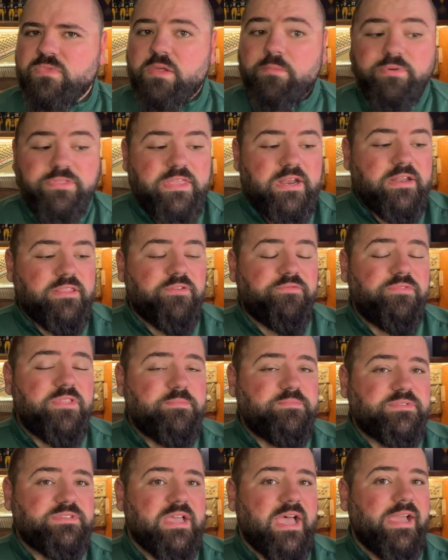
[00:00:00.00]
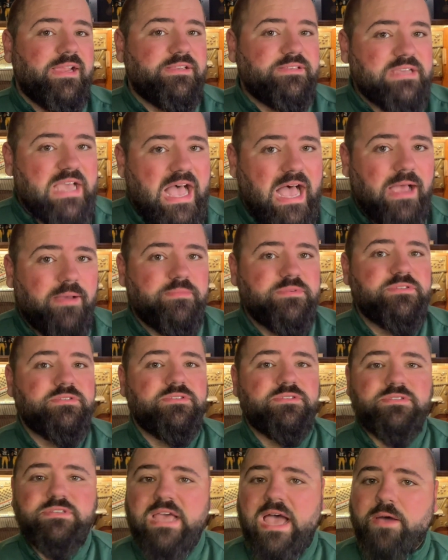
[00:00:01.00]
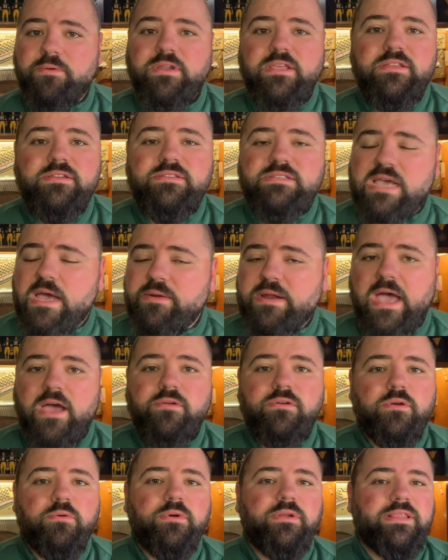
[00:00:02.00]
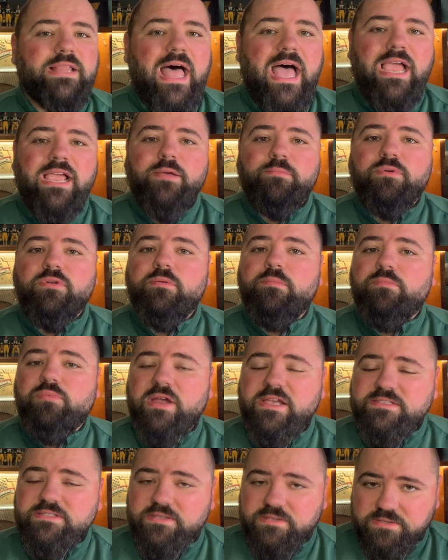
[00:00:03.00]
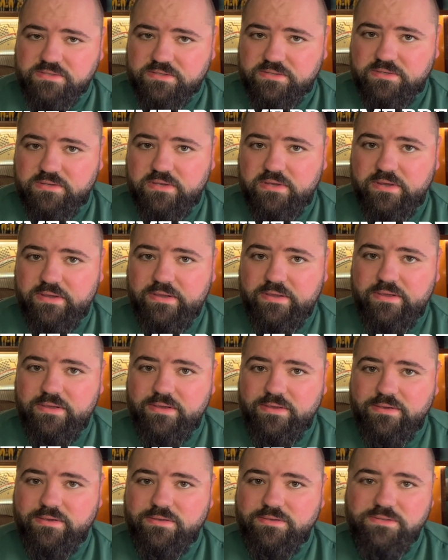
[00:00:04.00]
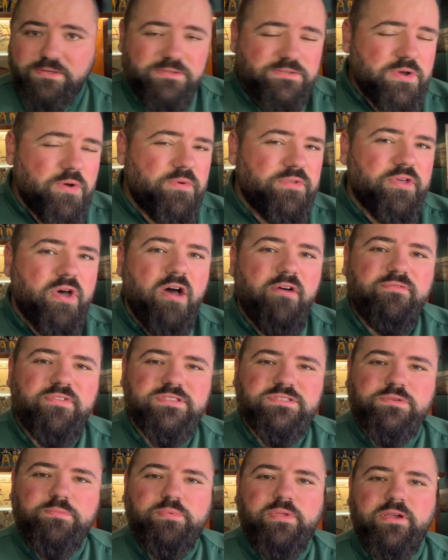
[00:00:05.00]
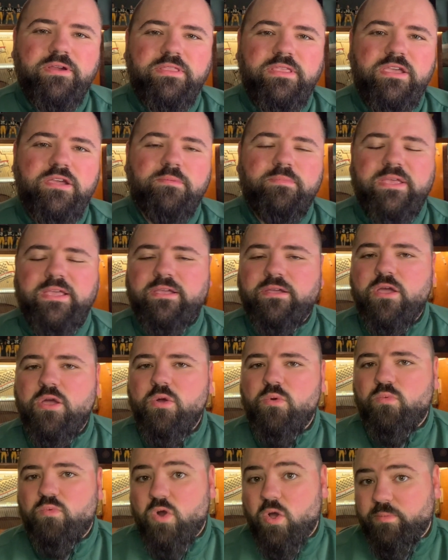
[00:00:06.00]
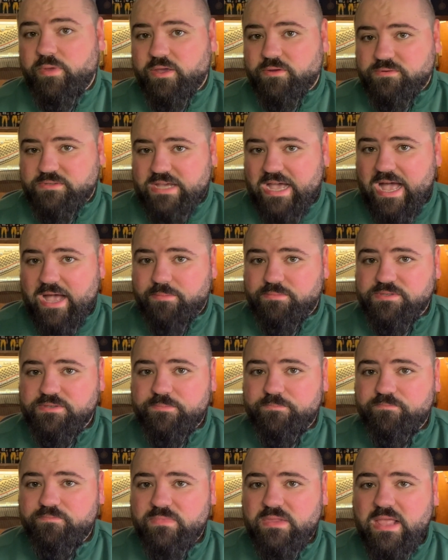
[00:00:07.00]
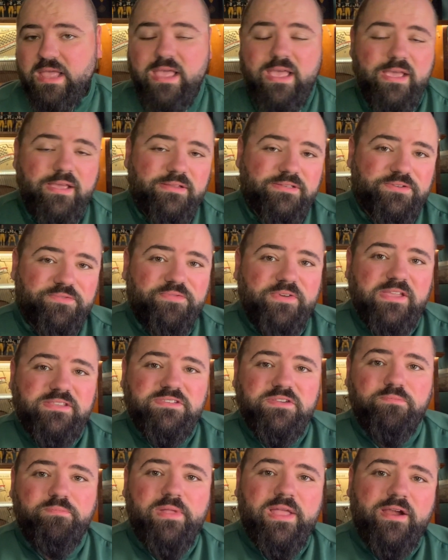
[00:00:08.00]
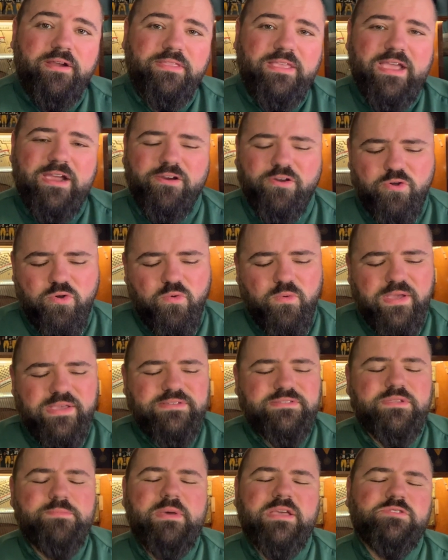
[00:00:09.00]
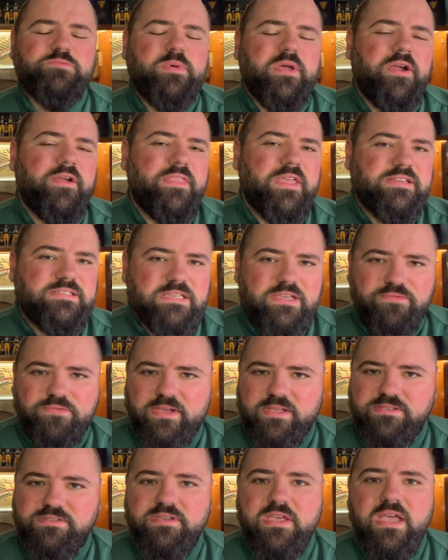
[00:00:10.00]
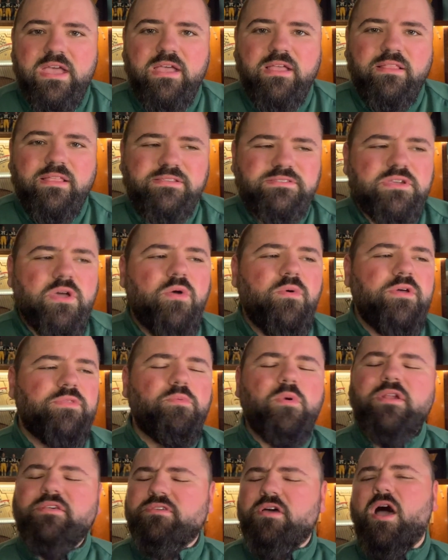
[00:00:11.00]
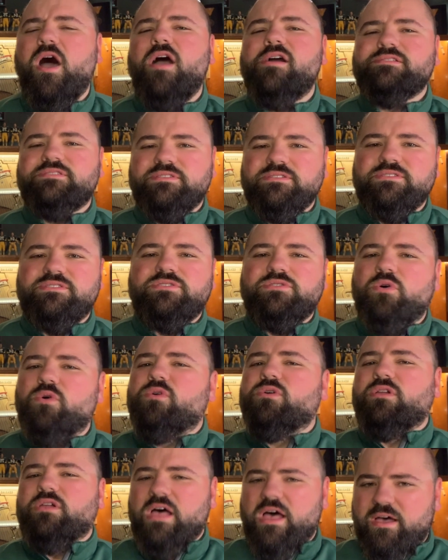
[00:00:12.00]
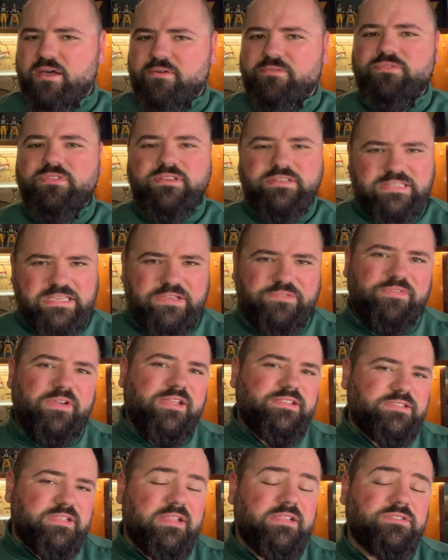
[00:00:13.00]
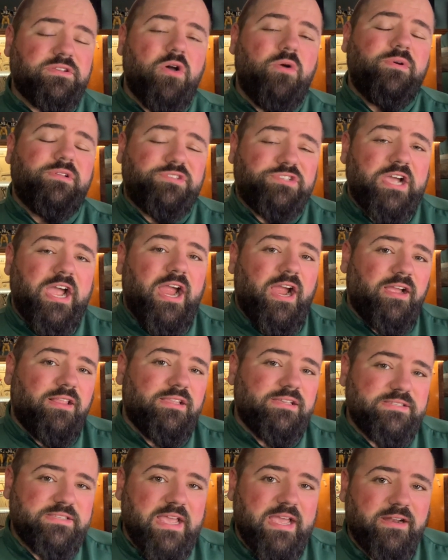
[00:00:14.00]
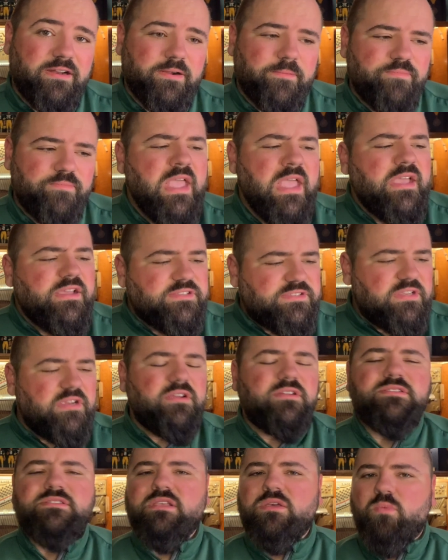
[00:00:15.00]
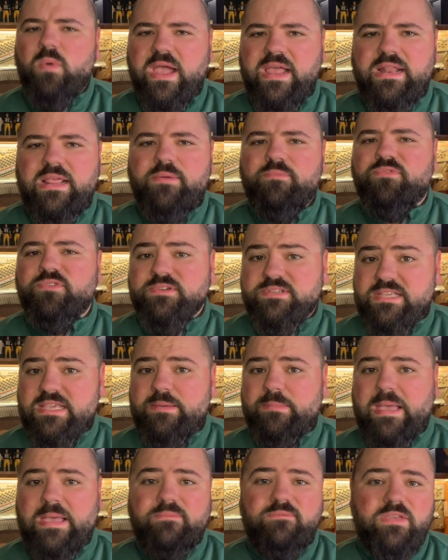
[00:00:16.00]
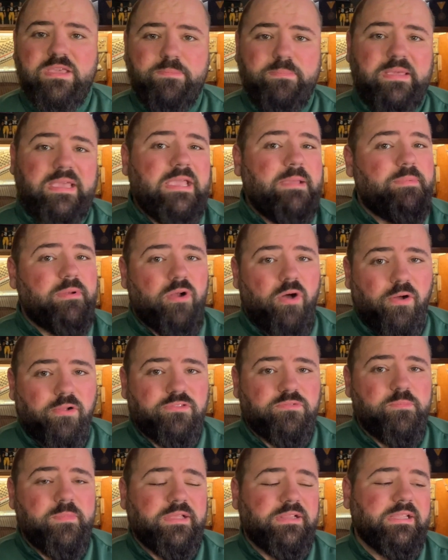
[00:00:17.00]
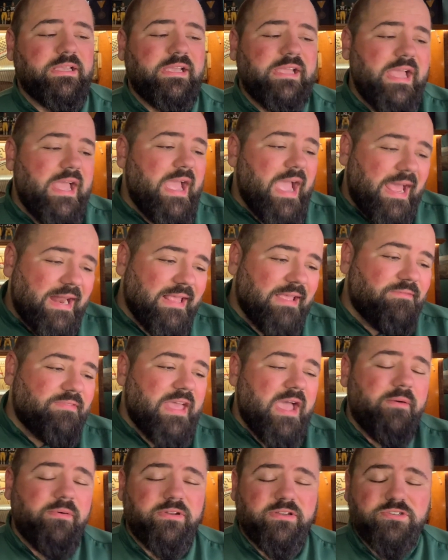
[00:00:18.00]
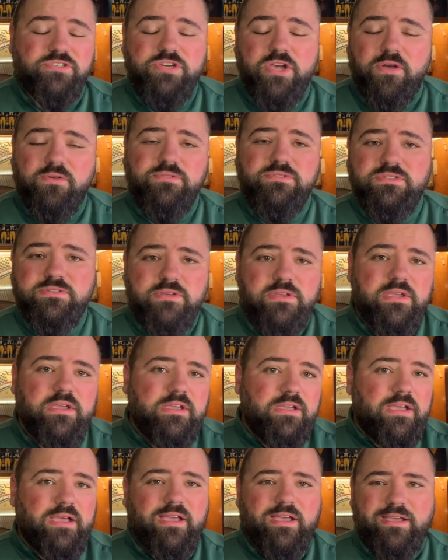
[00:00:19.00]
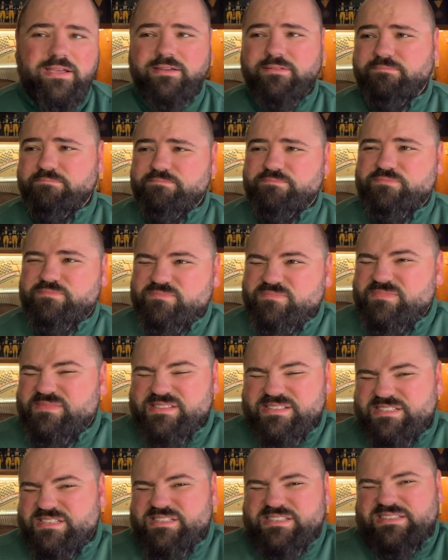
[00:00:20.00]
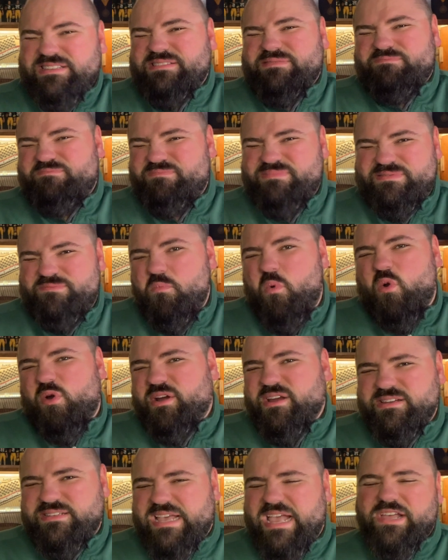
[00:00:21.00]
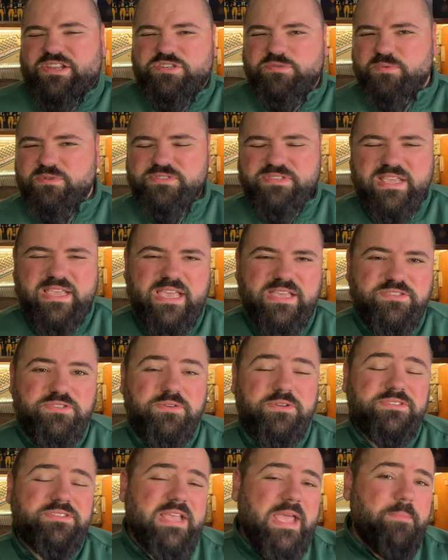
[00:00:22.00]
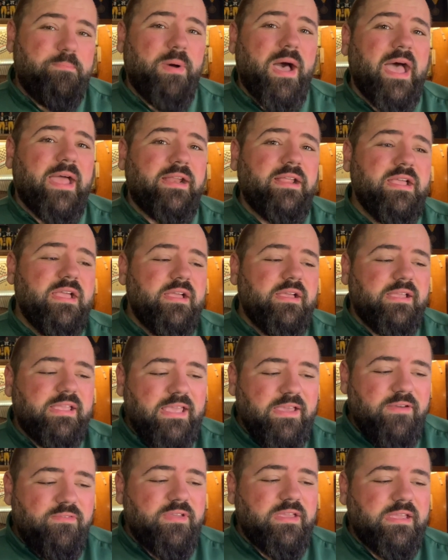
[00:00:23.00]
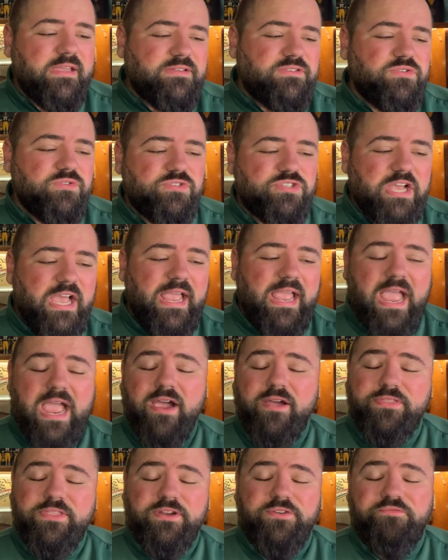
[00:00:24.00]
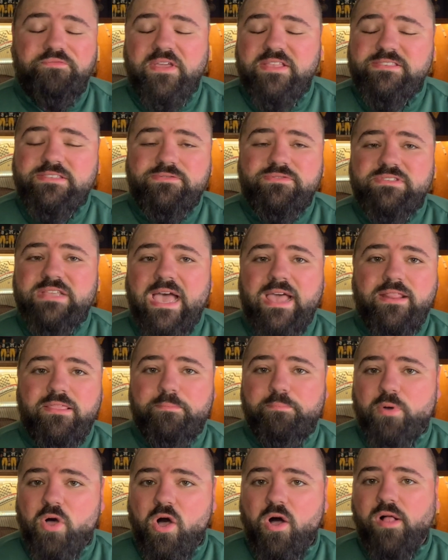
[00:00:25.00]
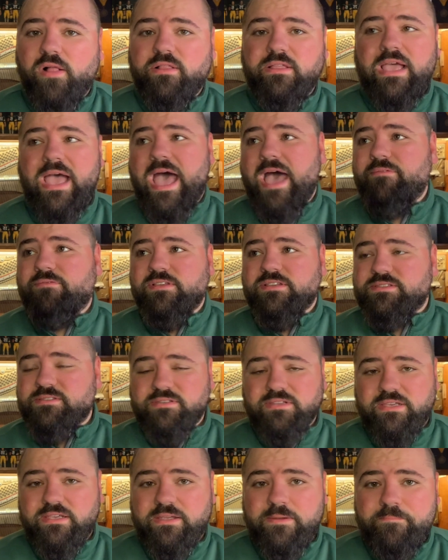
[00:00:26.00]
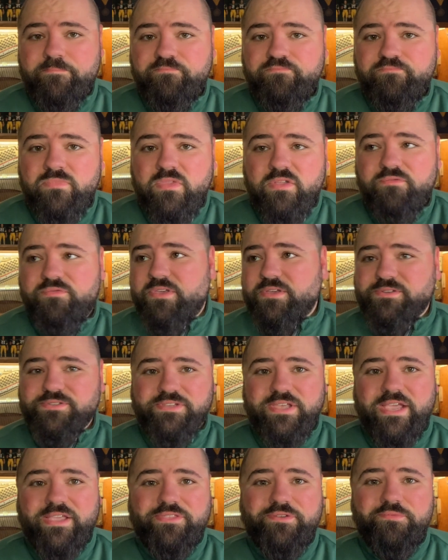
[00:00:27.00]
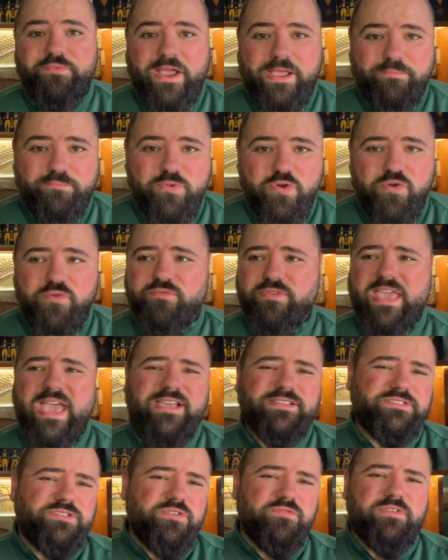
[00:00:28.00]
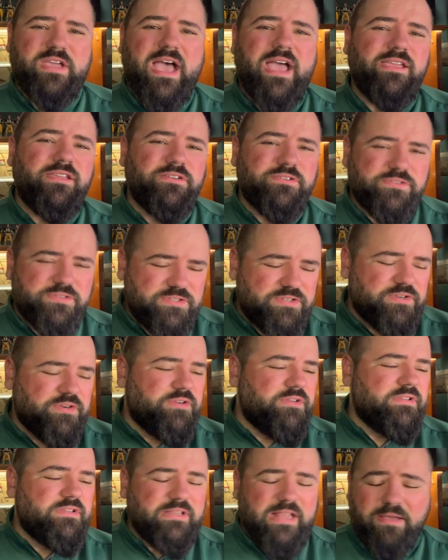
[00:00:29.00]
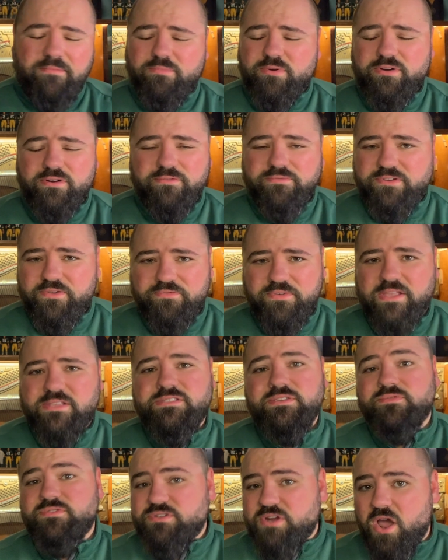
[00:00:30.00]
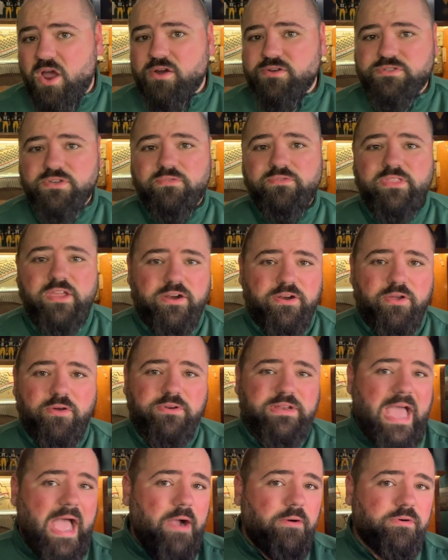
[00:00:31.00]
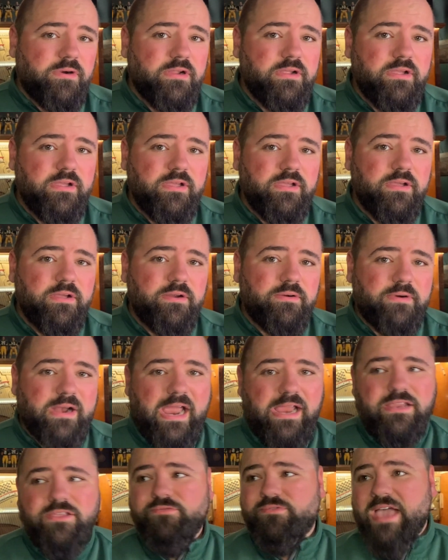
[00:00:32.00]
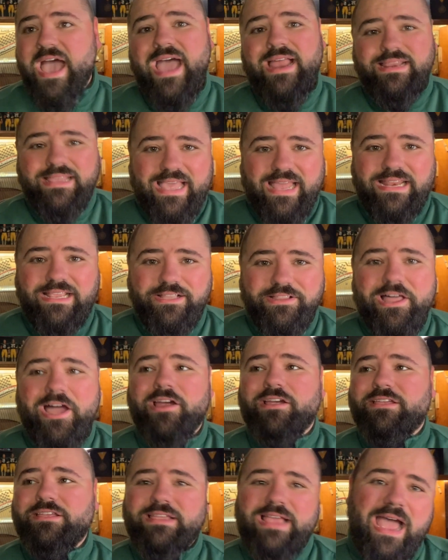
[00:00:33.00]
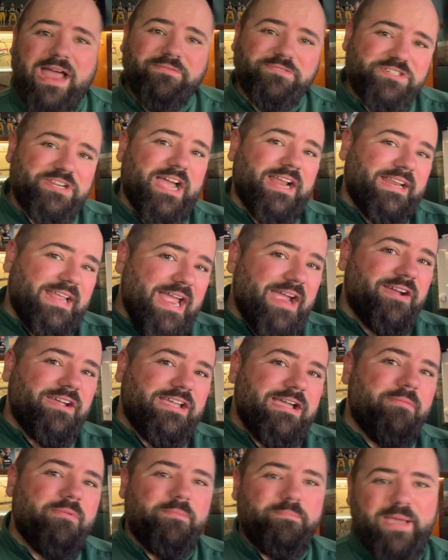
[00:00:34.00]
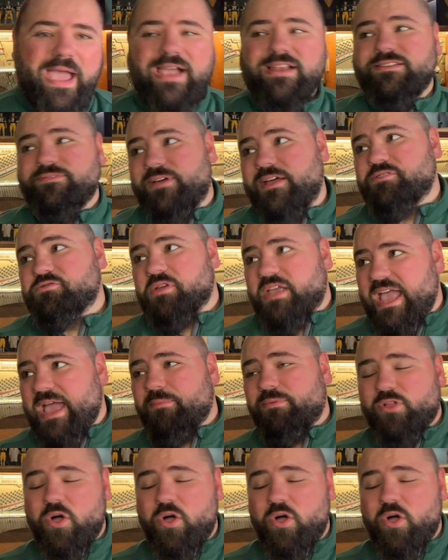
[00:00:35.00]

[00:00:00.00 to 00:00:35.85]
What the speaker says: But then on the flip side, Doubs, just down in, down out, a reliable presence. So let's go with Offensive Player of the Year being Romeo Doubs. Defensive Player of the Year, who is the best player on that defense? Let's go with one of the hearts and soul of the defense, and let's go with Jair Alexander. Seriously weighed him for team MVP, but ultimately had to give that one to Jones. More intangibles, I guess you could say, but giving it to Jair on the defensive side of the ball obviously feels like the right move. Yes, you've got your certain number of defensive stars over there, no doubt, right? You've got Kenny Clark, you've got Rashawn Gary coming back, Devondre Campbell